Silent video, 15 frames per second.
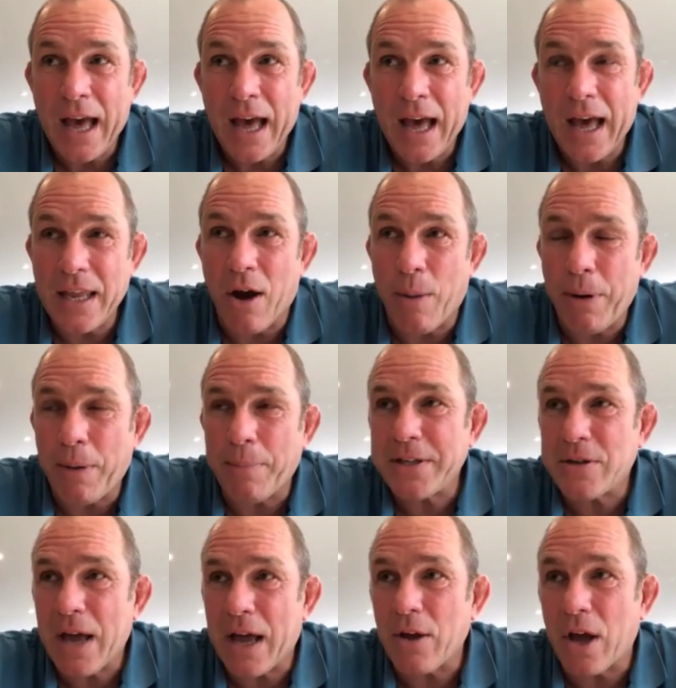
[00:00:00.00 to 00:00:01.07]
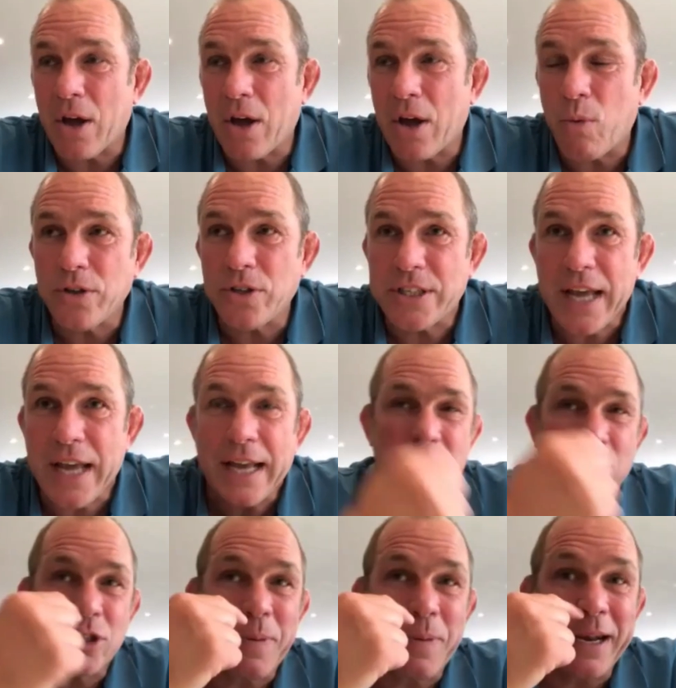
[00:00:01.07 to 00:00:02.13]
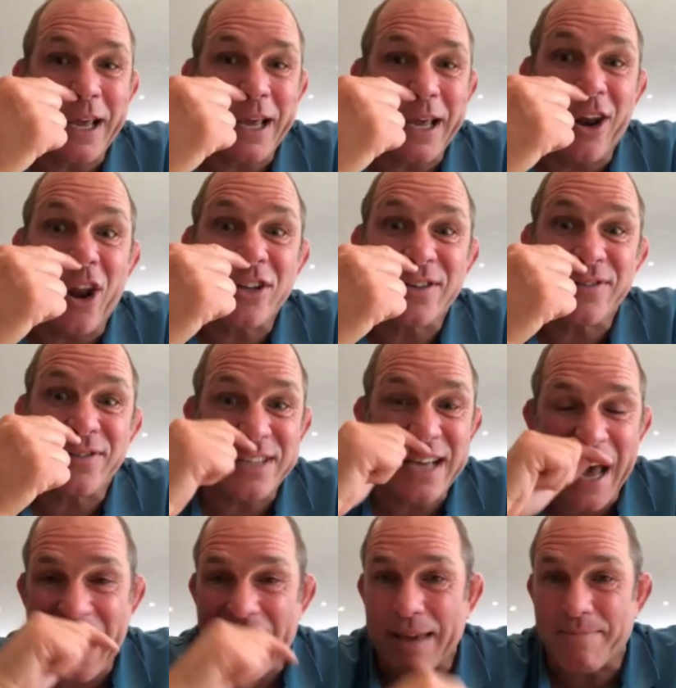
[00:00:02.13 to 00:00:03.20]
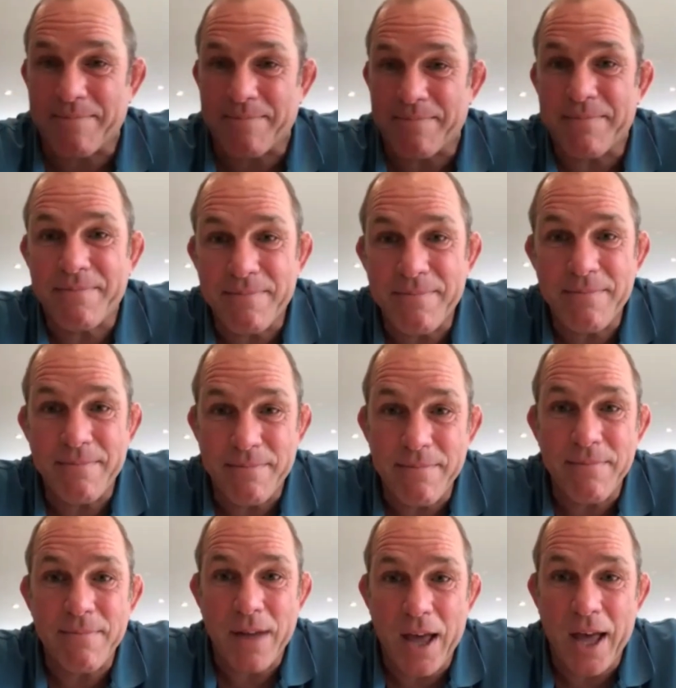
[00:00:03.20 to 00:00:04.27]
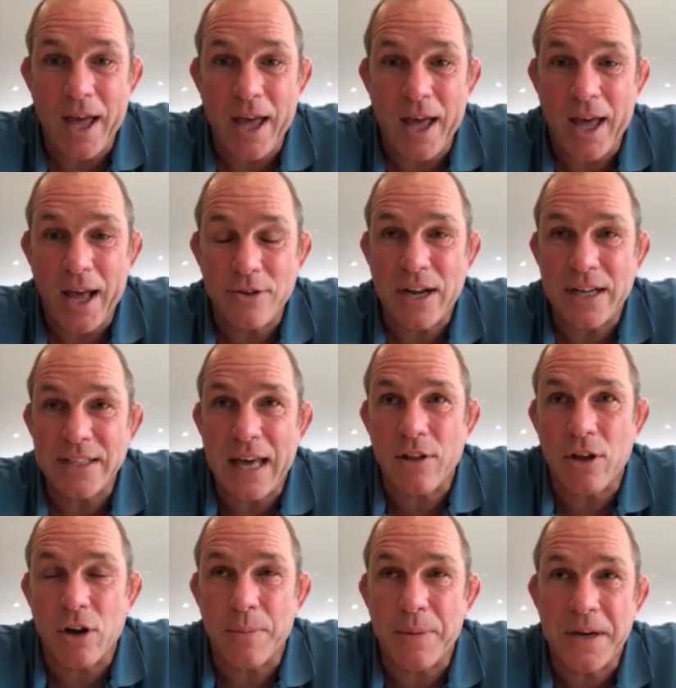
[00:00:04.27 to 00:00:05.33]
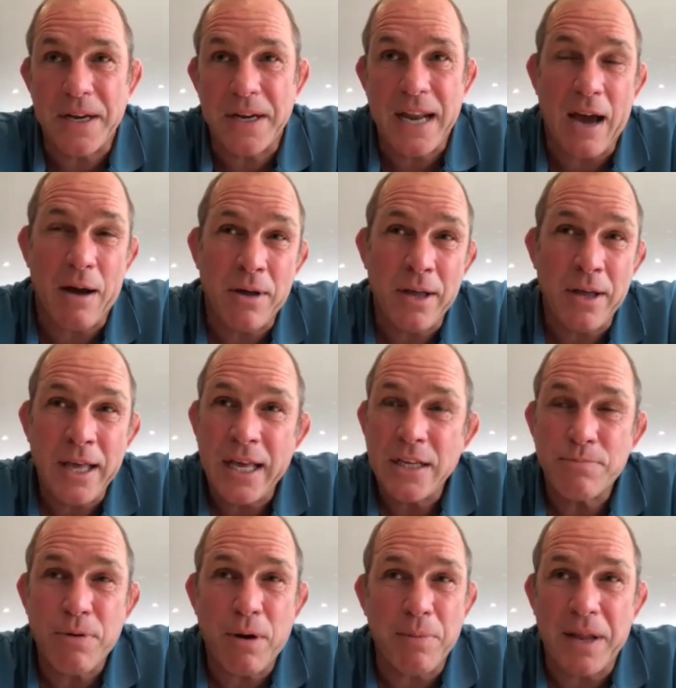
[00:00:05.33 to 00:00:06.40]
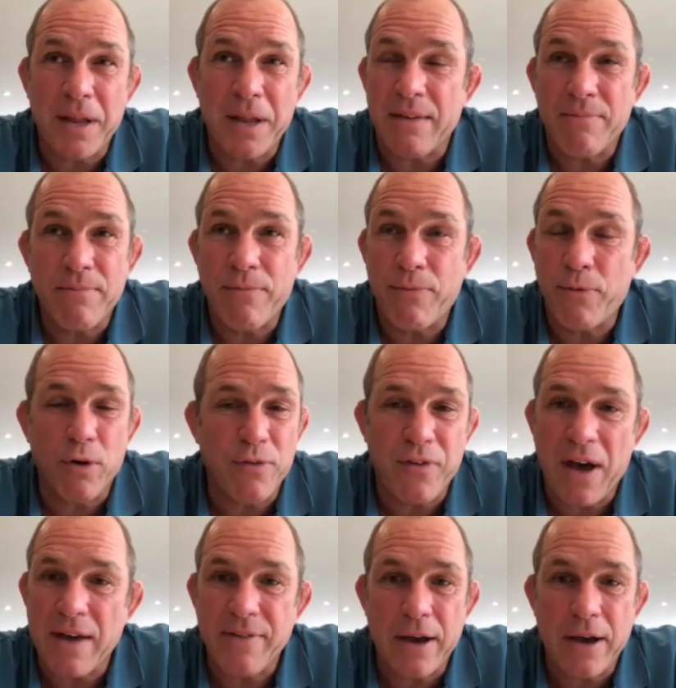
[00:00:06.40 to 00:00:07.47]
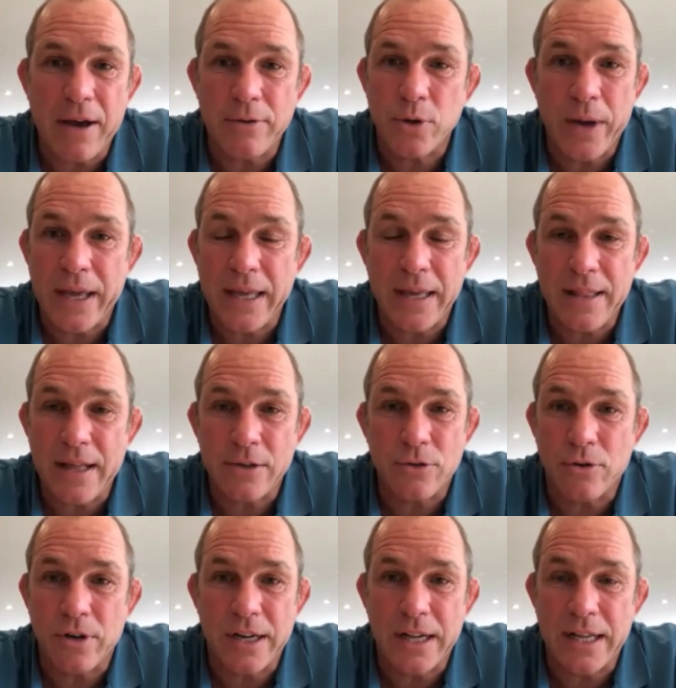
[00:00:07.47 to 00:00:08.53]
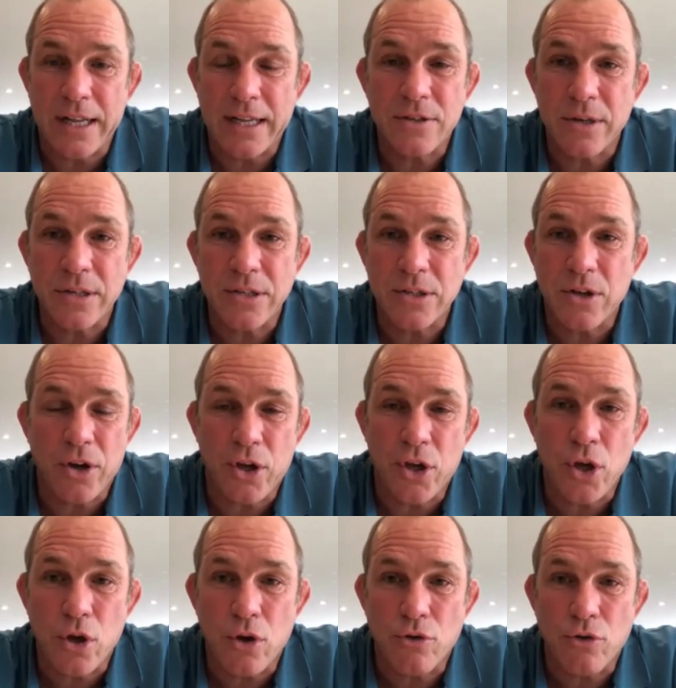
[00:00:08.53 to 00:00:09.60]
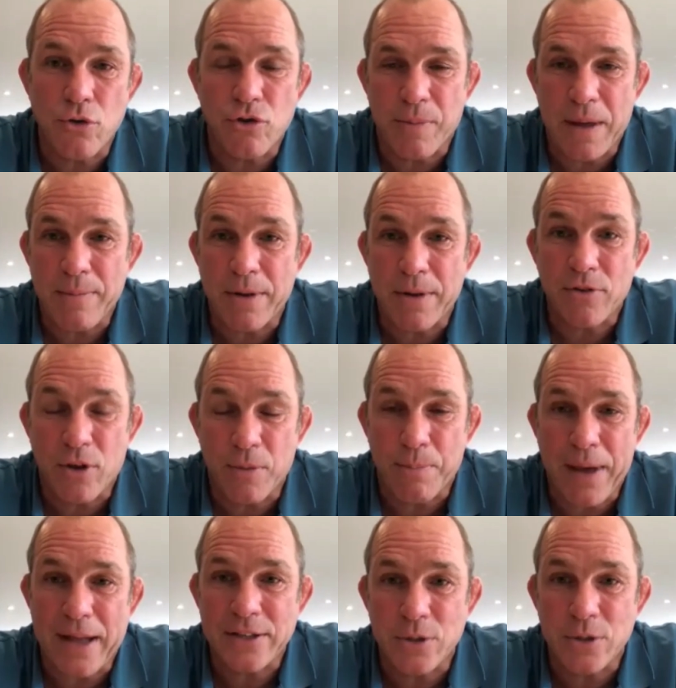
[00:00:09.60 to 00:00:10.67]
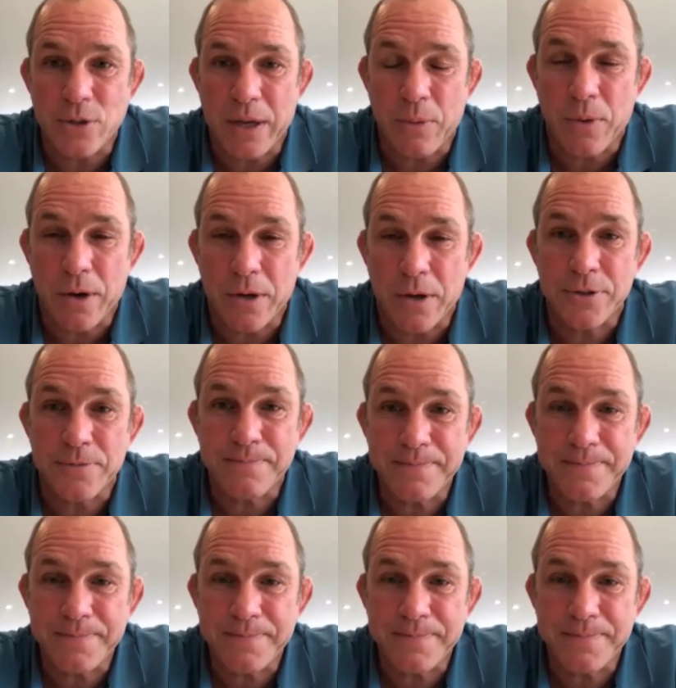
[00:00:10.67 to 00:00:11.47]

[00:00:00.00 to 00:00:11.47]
you know, at one stage I was spending a lot of time trying to help the club, and now it's probably 4 or 5 hours a week. That's all it is. So it's not a huge commitment compared to what it was.